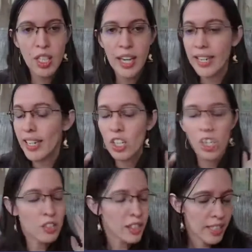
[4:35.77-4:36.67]
Again,
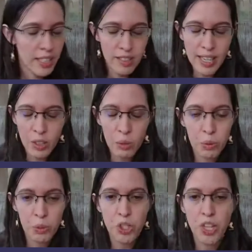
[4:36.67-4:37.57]
nothing against
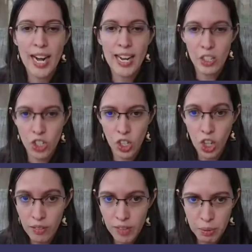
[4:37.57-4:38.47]
acupuncture. I actually
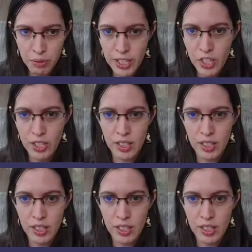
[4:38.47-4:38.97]
love the profession.